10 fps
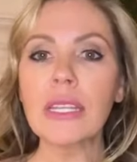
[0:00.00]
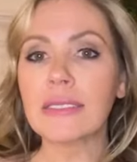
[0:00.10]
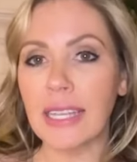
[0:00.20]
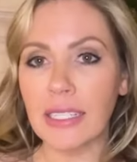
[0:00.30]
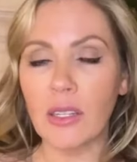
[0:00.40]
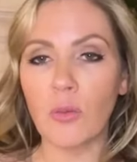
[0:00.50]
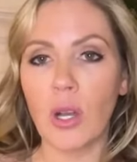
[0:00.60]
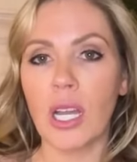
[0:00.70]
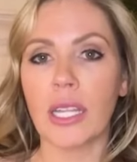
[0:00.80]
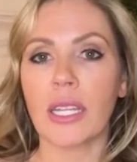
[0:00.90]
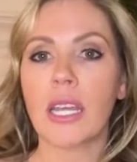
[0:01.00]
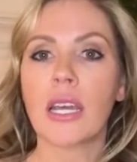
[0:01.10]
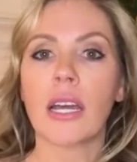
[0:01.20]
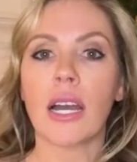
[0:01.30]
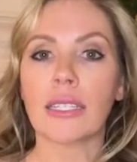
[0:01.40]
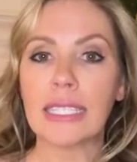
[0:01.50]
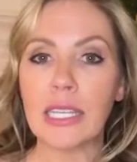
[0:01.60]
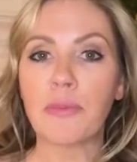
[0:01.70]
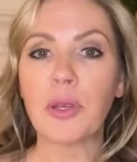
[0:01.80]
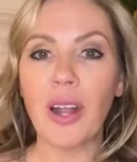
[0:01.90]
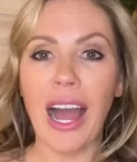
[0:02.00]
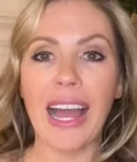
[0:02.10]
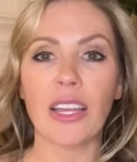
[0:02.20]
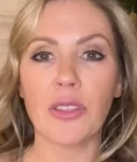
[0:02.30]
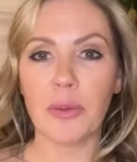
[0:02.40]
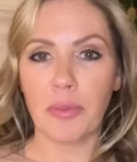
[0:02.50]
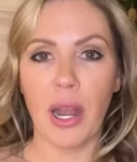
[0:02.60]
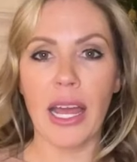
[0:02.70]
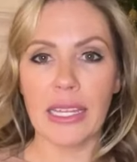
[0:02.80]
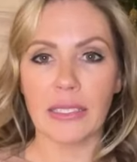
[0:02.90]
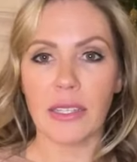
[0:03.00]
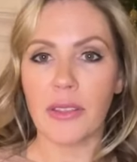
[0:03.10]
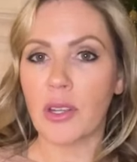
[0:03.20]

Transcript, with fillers: Second one, keep your eye on the prize.